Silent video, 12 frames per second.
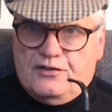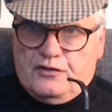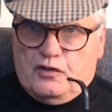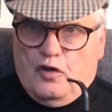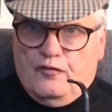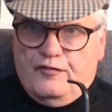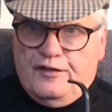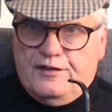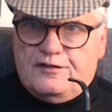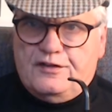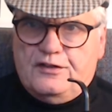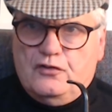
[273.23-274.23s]
the coffees
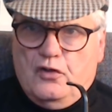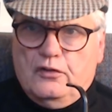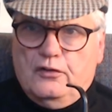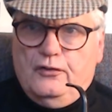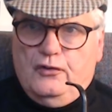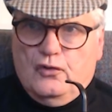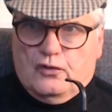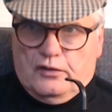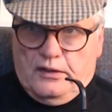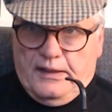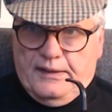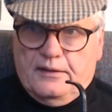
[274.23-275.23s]
did not look
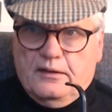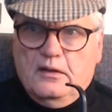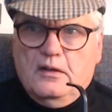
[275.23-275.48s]
like